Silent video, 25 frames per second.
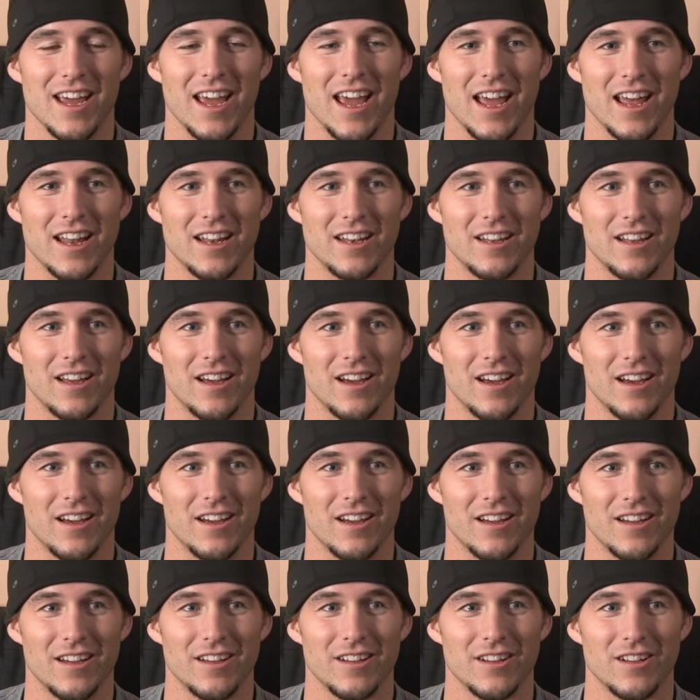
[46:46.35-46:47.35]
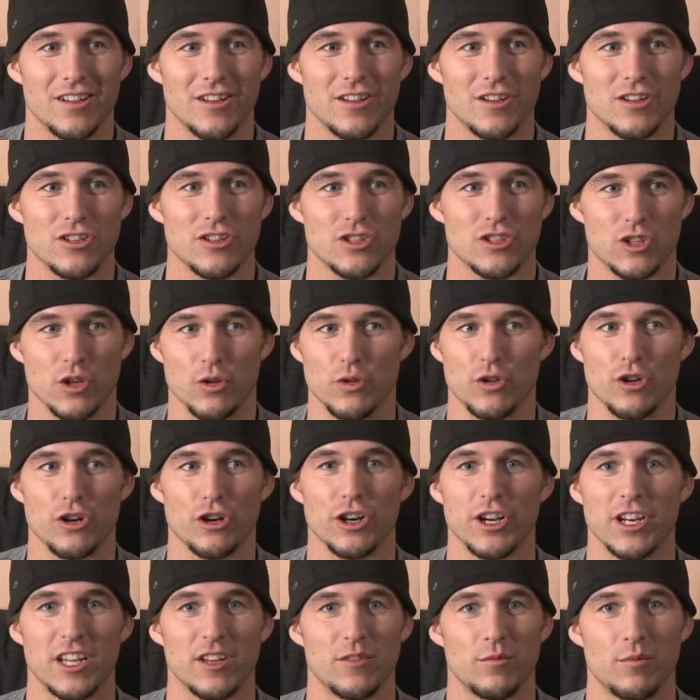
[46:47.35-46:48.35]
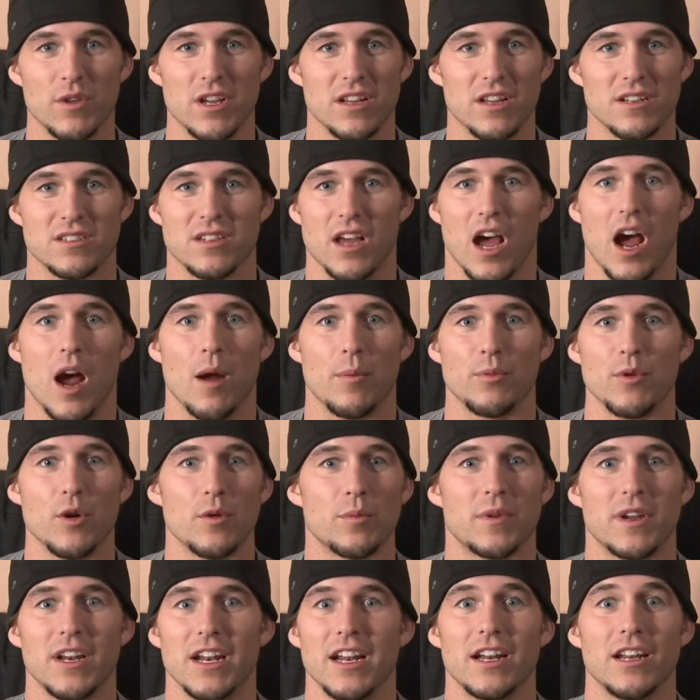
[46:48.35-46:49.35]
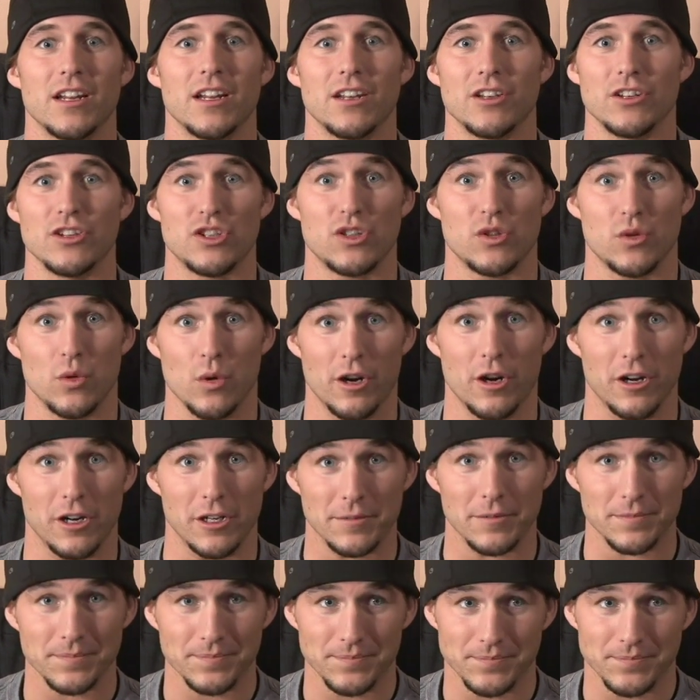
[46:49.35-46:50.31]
And so you're going to give me a top rope Canadian Destroyer.